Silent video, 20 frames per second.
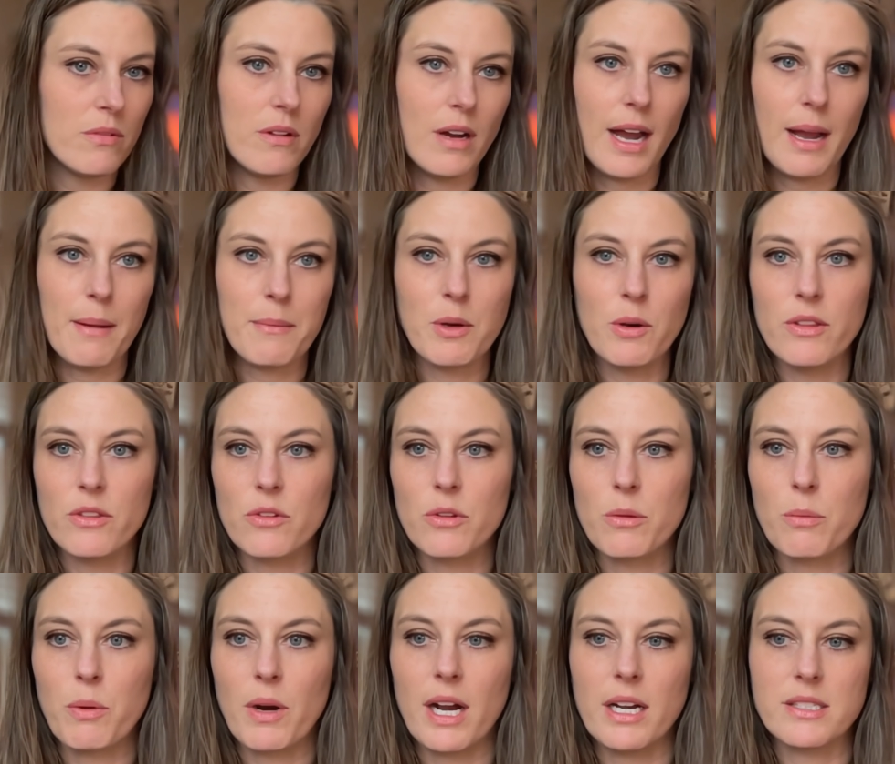I'm going through
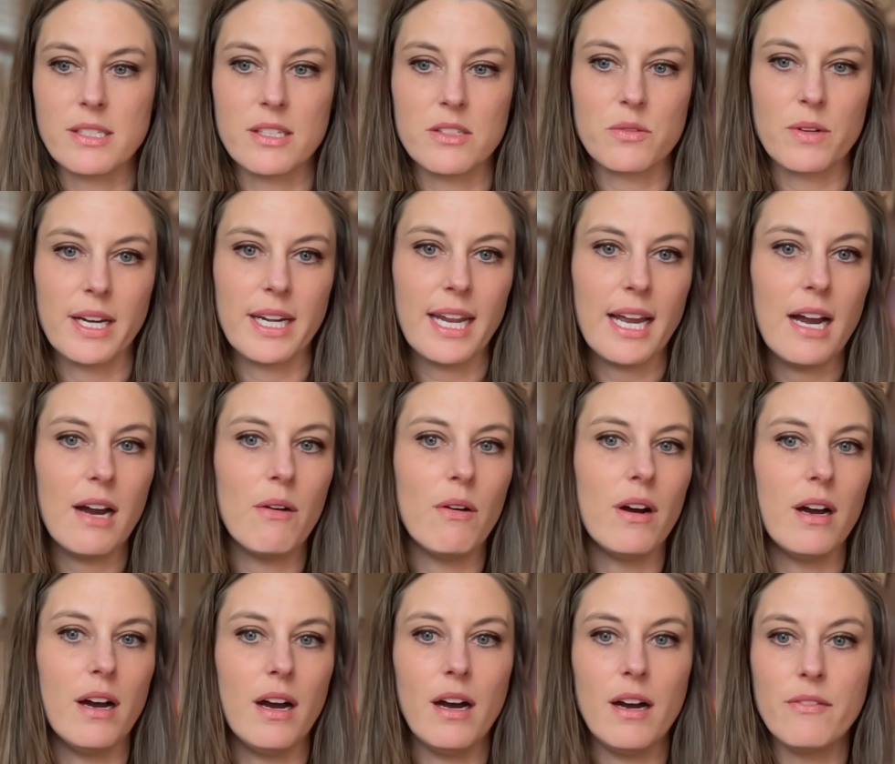the process right now
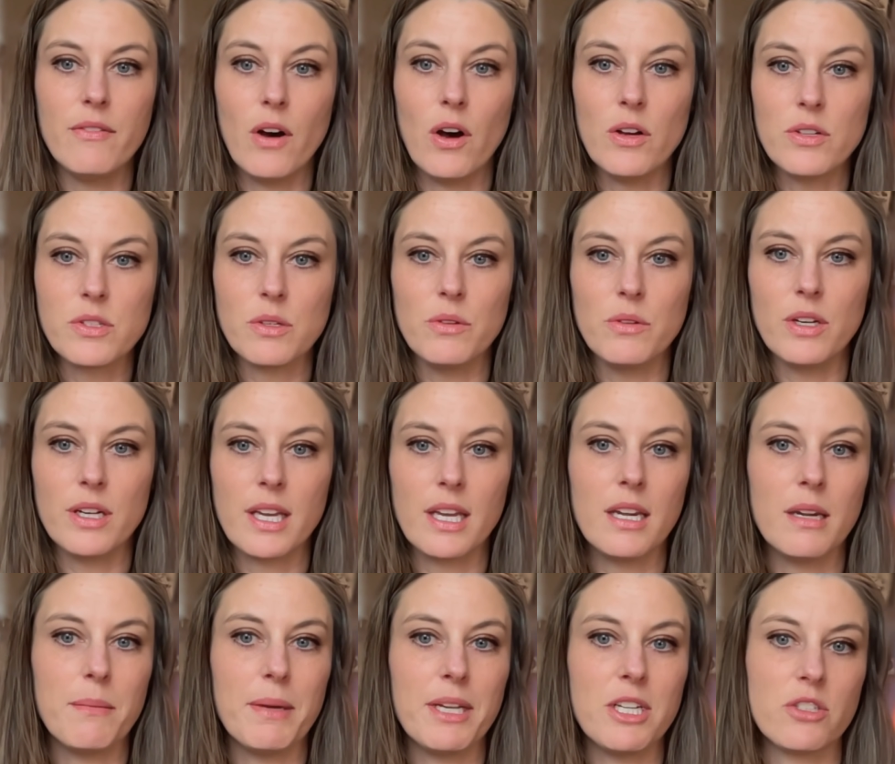of also
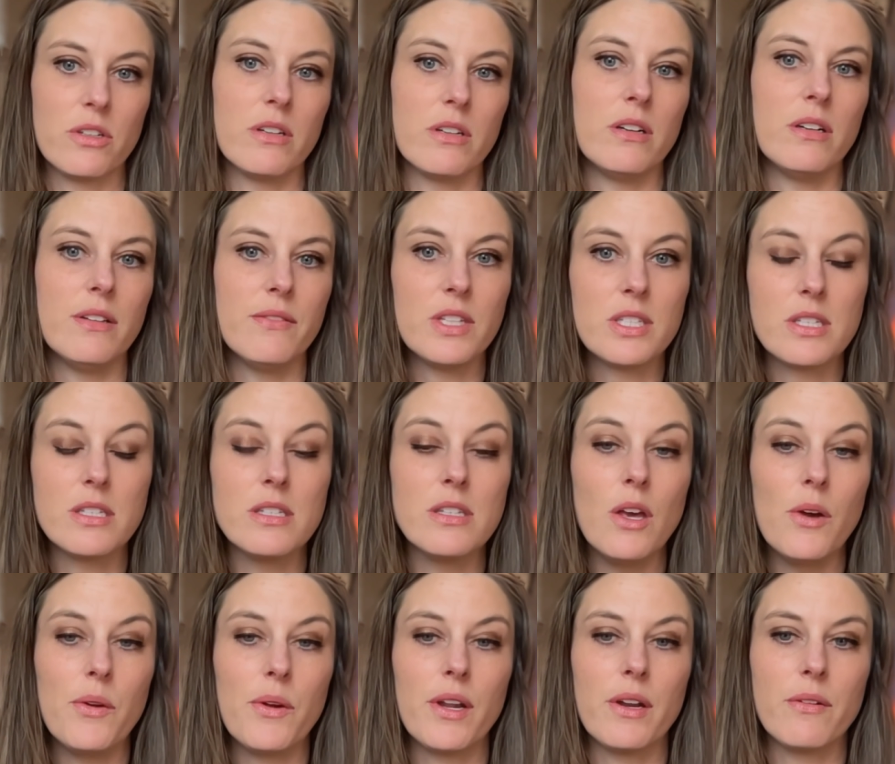looking to make sure all of this is
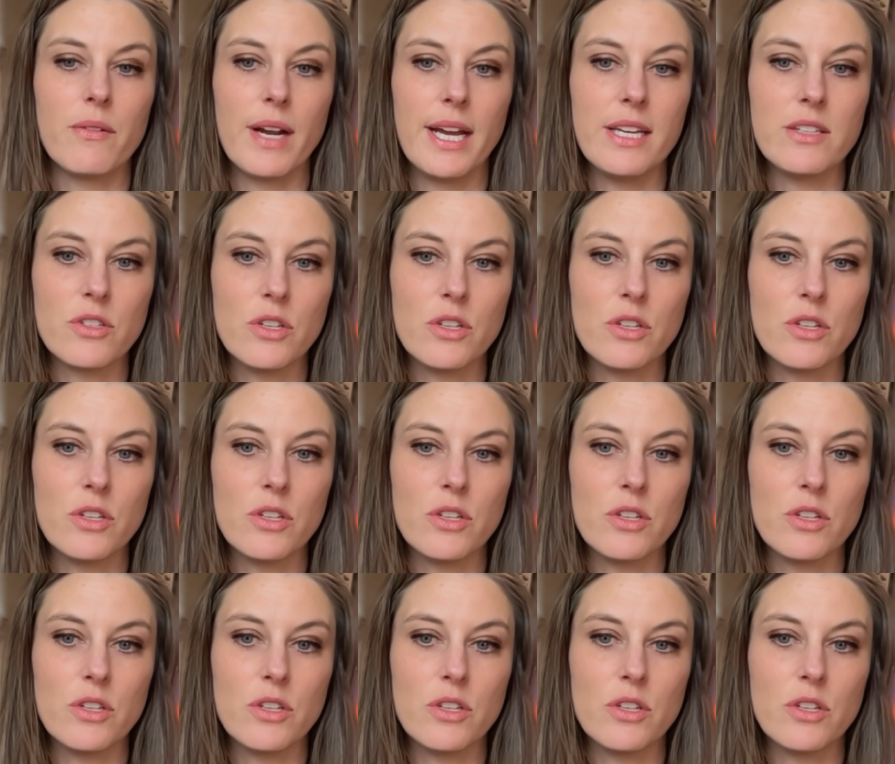loaded, right?